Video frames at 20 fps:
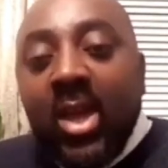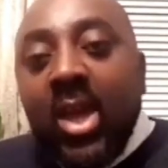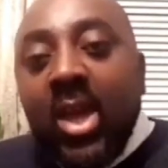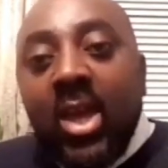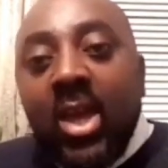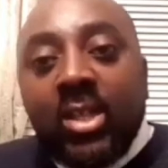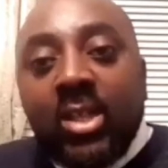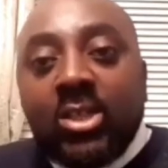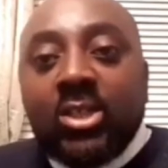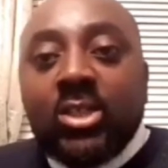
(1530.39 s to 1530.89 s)

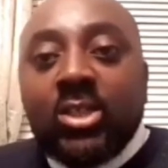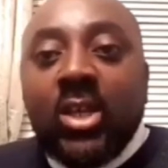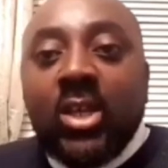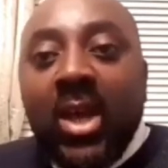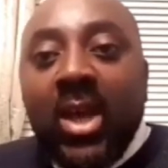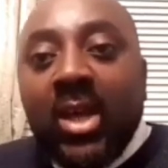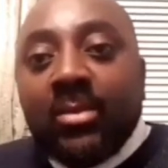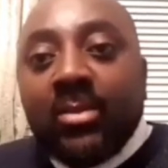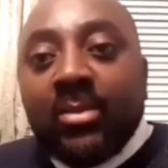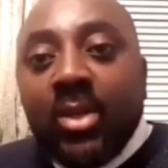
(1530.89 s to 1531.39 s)
Age
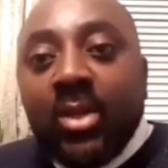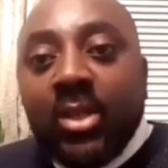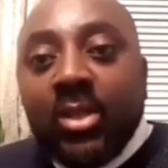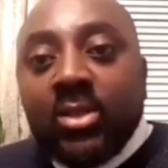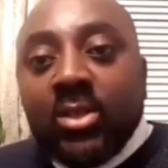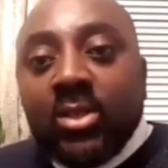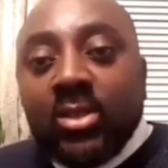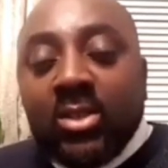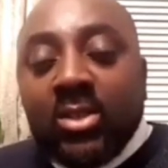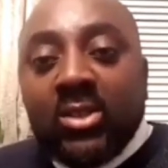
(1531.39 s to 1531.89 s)
and being
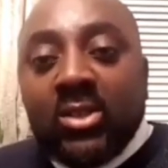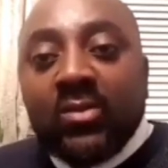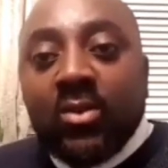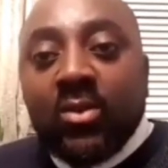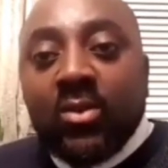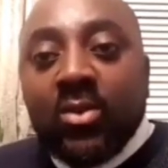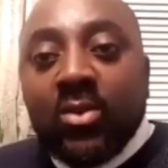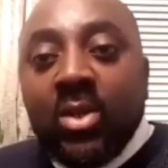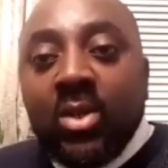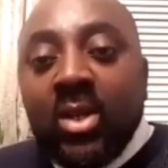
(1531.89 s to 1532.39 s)

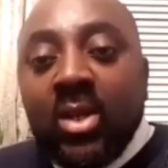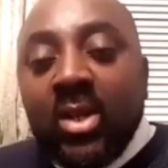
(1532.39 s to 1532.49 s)
successful,